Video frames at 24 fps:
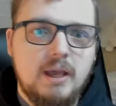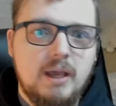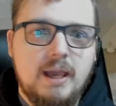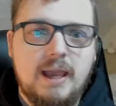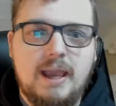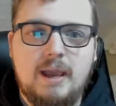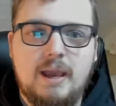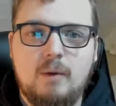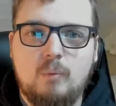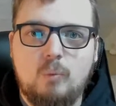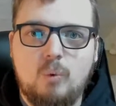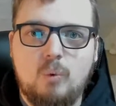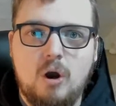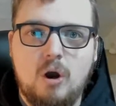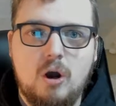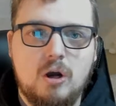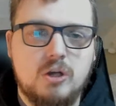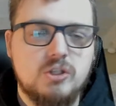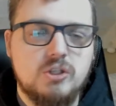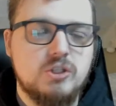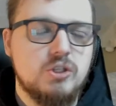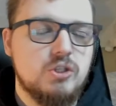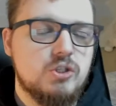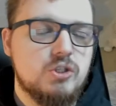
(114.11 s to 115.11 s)
It
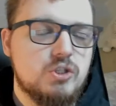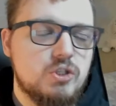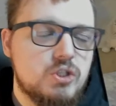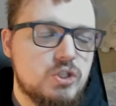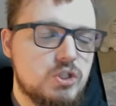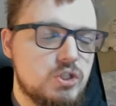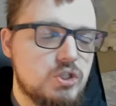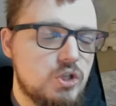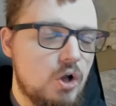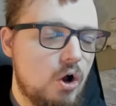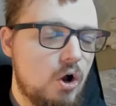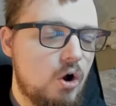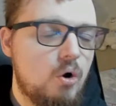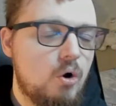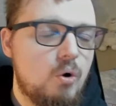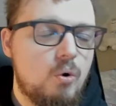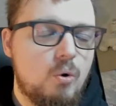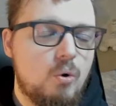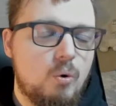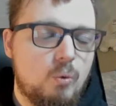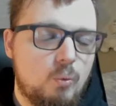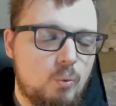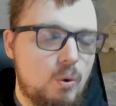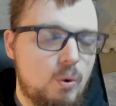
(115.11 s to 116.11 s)
works
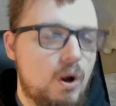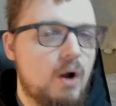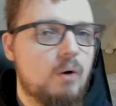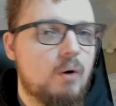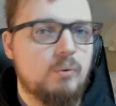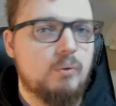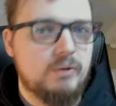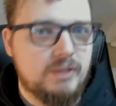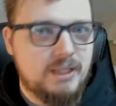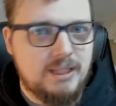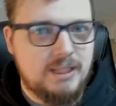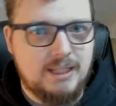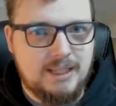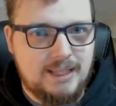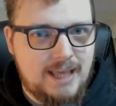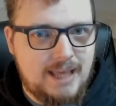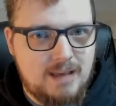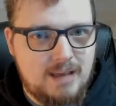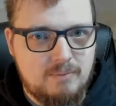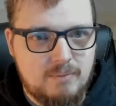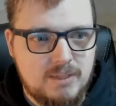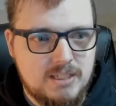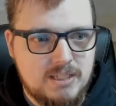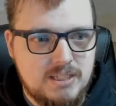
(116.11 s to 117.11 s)
so well within the
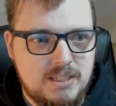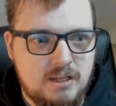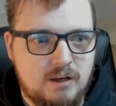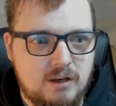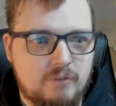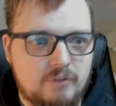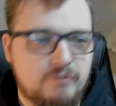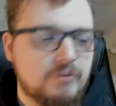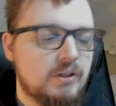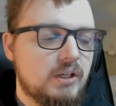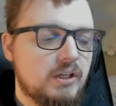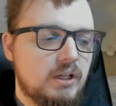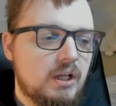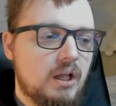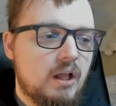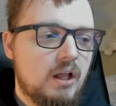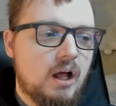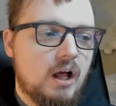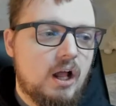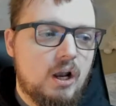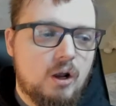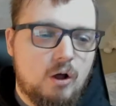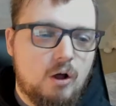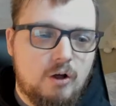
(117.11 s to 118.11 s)
game itself.
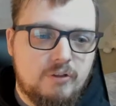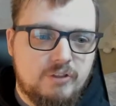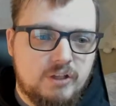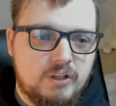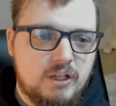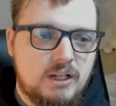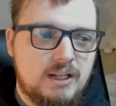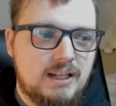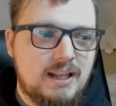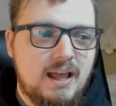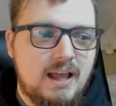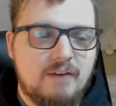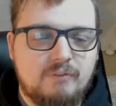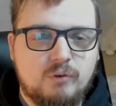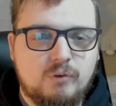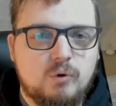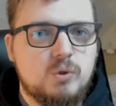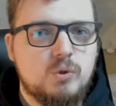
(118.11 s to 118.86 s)
A lot of the levels